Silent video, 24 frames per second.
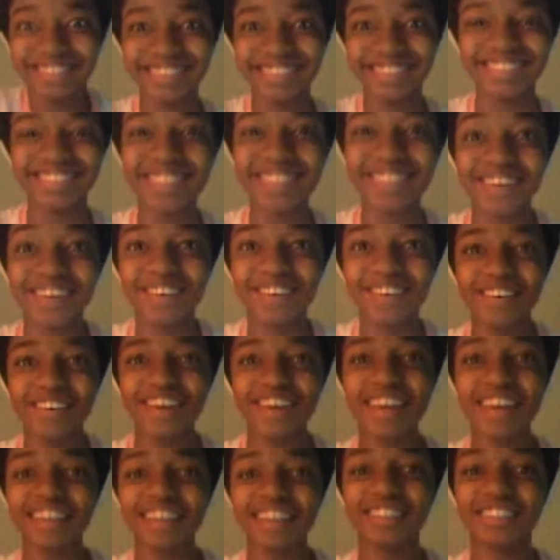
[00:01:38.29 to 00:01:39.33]
it's so
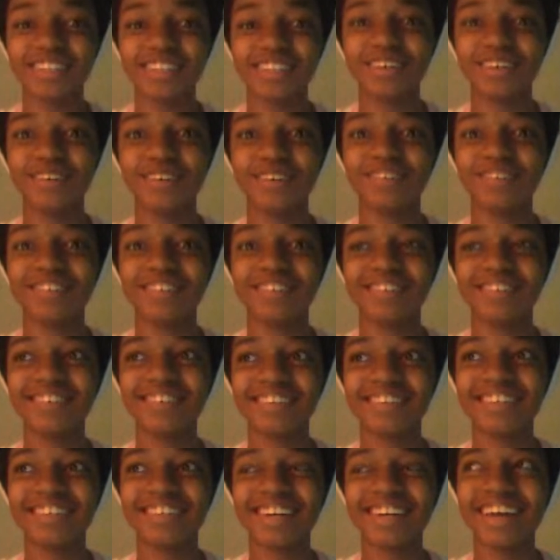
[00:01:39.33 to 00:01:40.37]
I
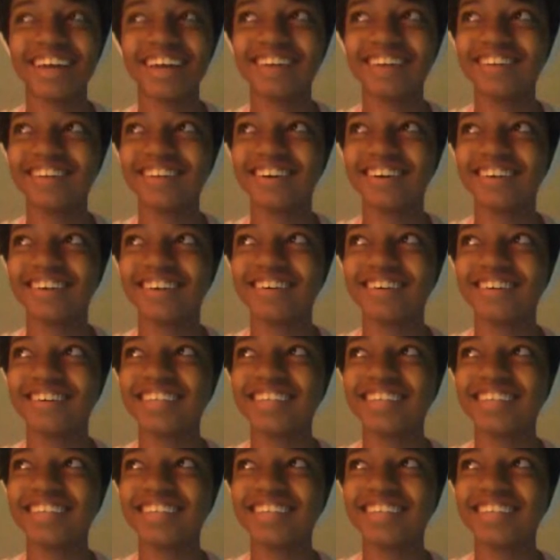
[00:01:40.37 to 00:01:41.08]
don't know.